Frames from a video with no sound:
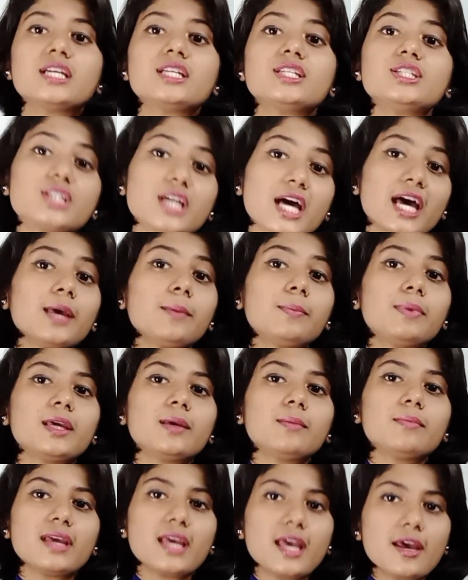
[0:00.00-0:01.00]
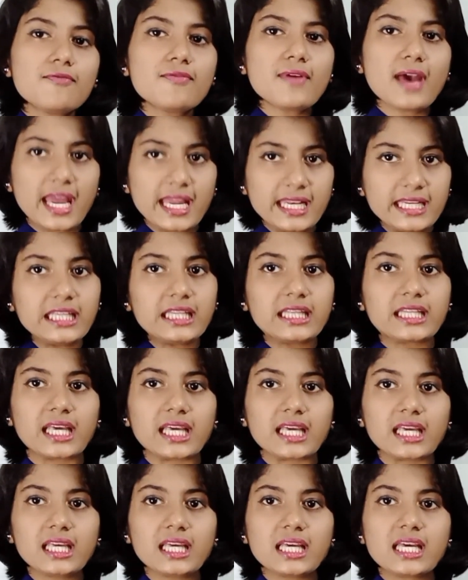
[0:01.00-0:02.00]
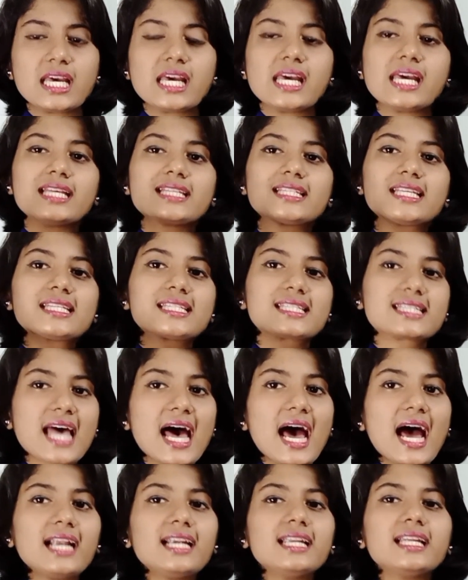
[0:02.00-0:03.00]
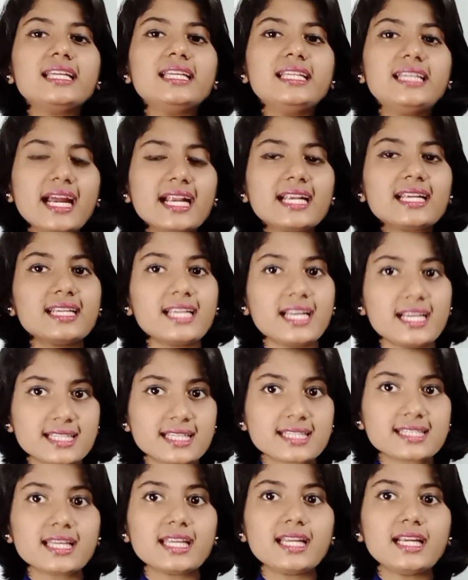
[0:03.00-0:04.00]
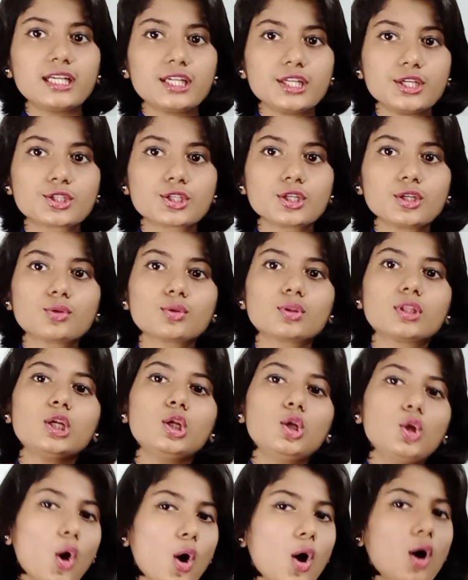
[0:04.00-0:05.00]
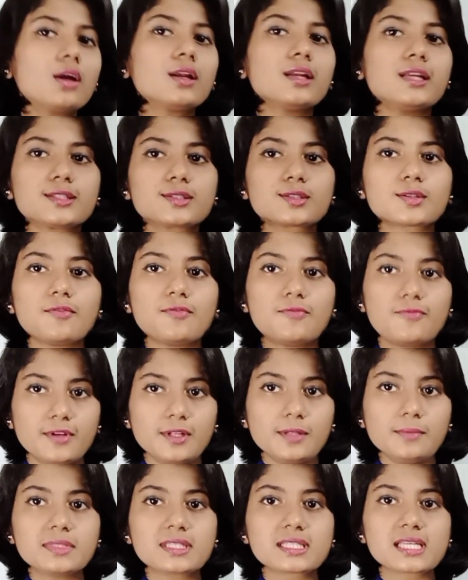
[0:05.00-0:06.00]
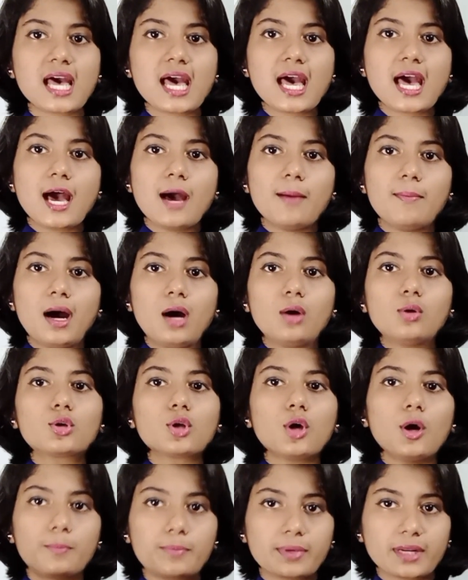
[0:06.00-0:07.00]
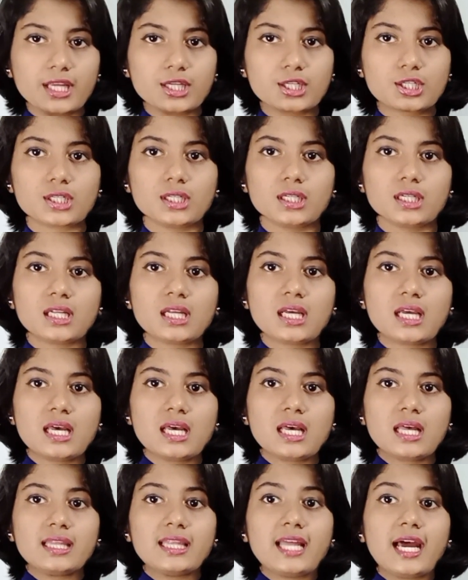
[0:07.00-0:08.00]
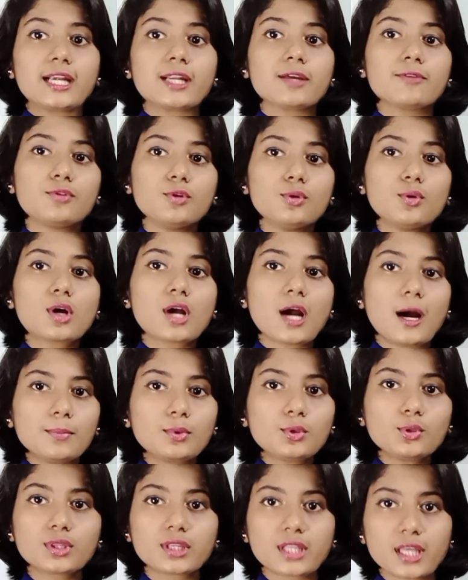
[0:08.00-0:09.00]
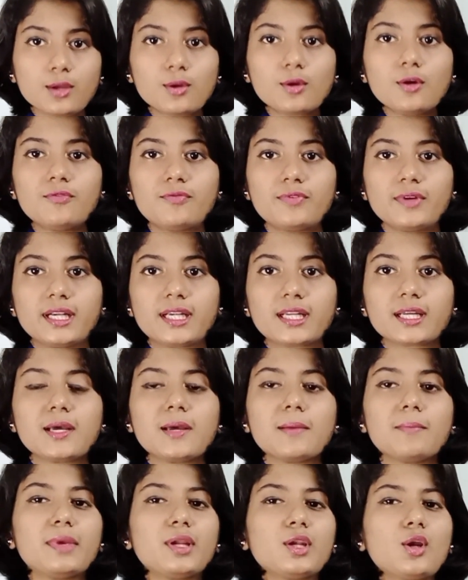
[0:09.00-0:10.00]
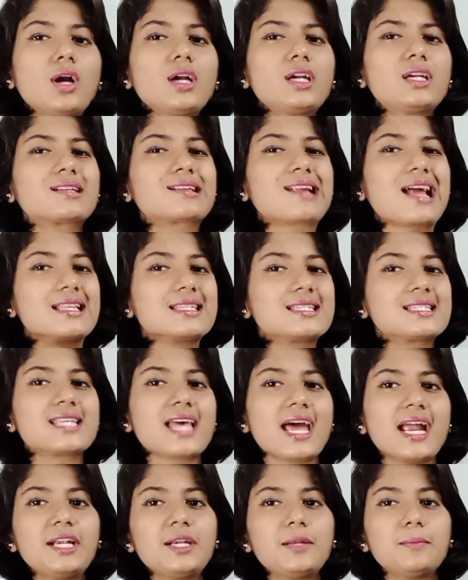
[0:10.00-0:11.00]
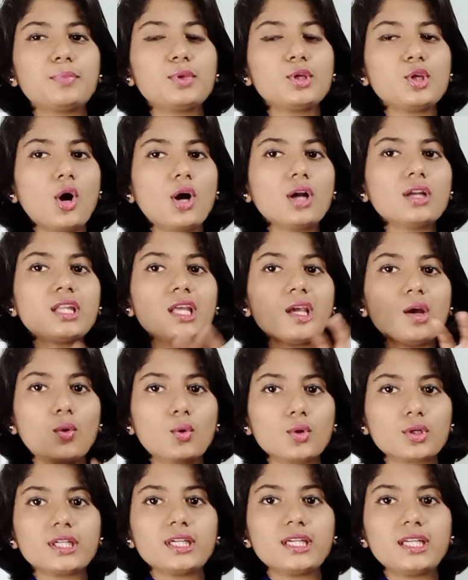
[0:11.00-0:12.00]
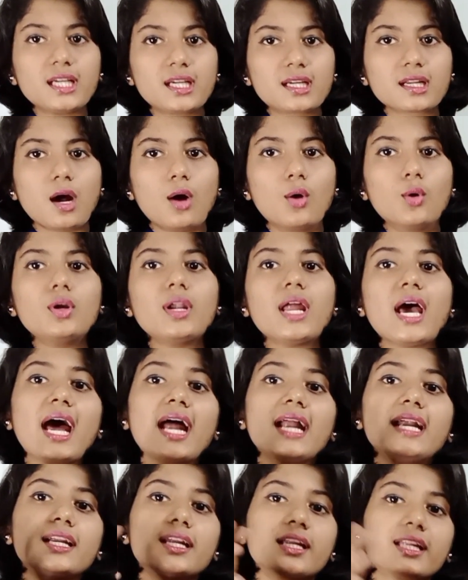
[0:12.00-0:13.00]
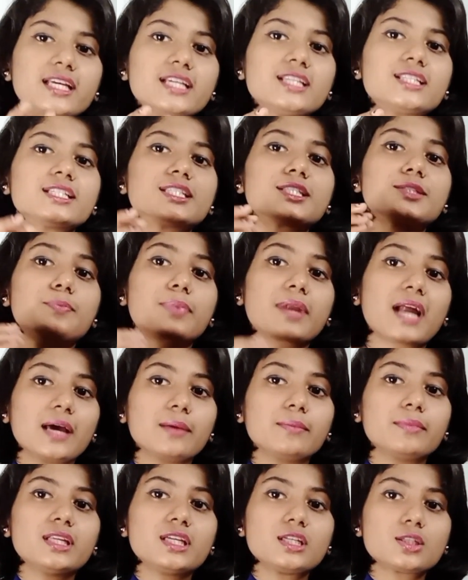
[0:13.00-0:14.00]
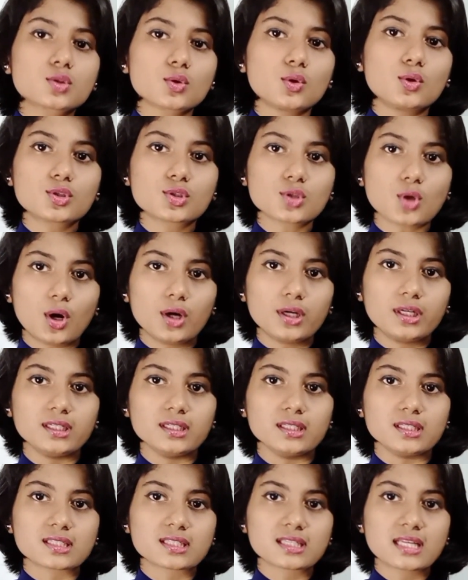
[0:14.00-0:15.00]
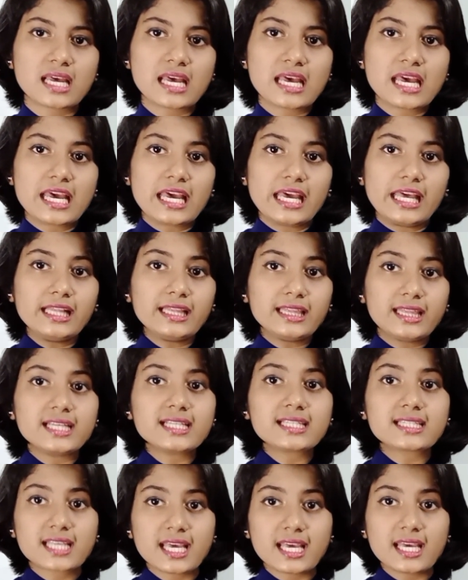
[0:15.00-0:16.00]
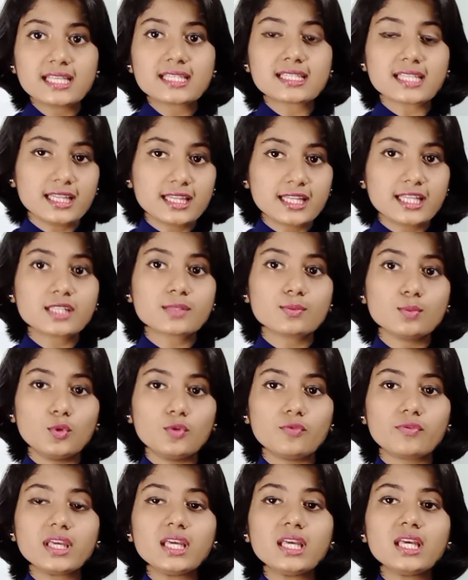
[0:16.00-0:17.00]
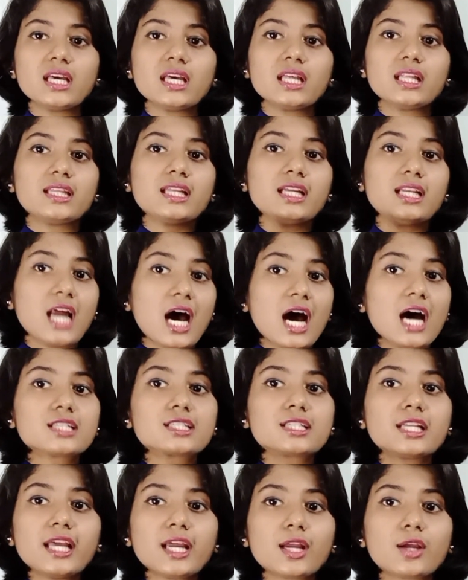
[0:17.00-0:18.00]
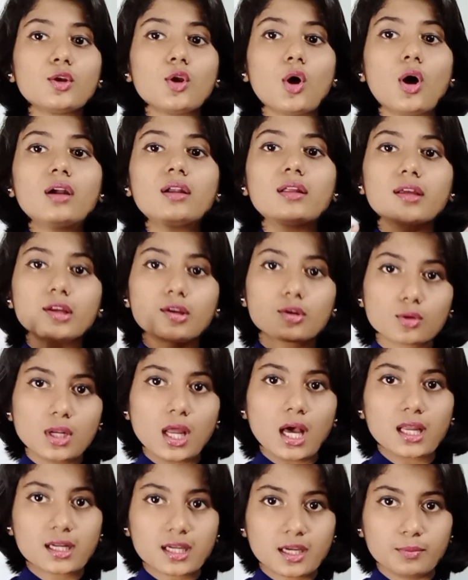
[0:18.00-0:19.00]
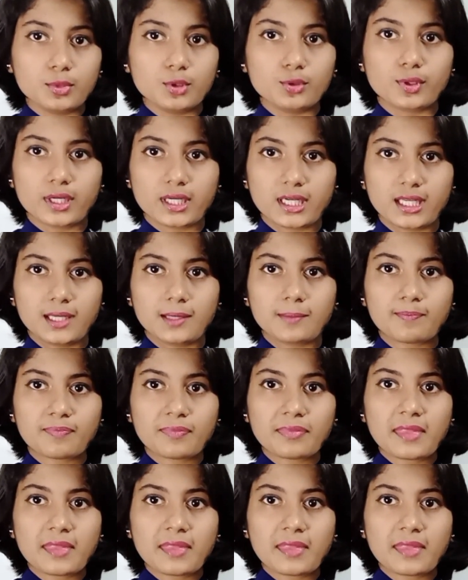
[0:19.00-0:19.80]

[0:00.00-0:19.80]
Jai Bhim, if anything, is a sad yet necessary addition to the long list of films about oppression that, if you come to think of it, may not transcend beyond the OTT crowd and reach its primary source audience. In this case, in this movie, the largely ignored Irular community.